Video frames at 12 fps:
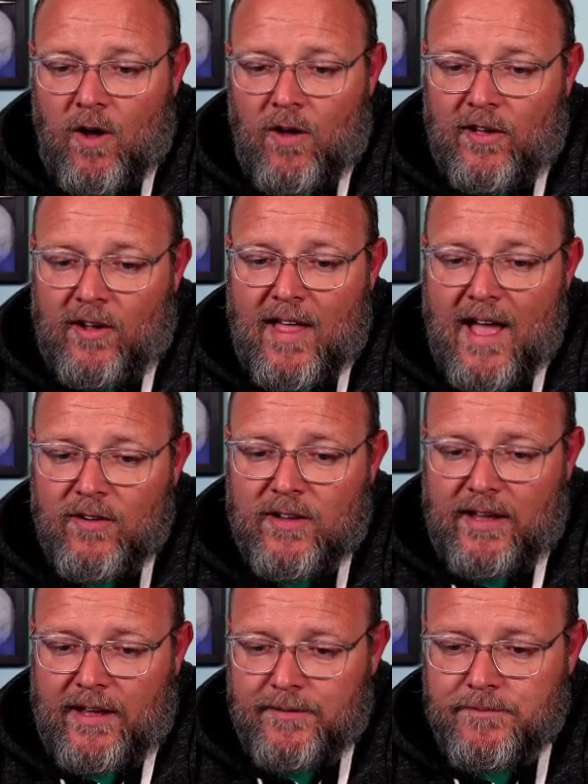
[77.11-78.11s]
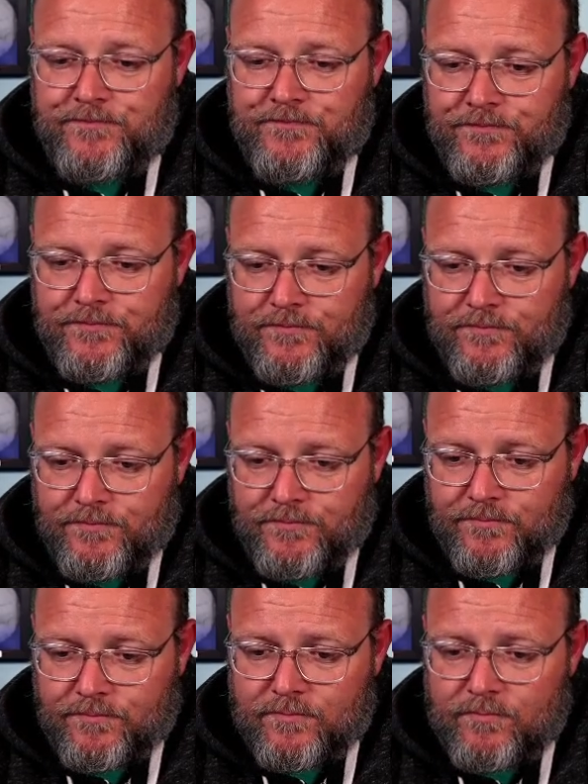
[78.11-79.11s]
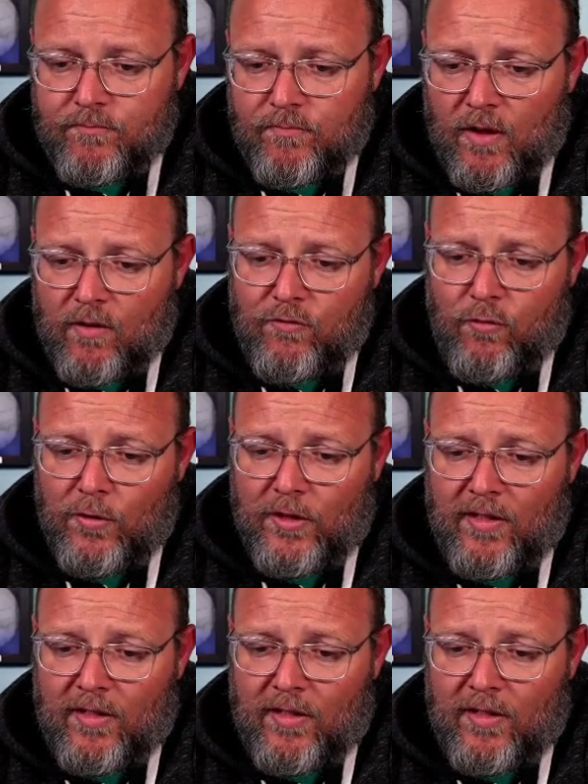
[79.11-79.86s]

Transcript: on the Cloud Key, for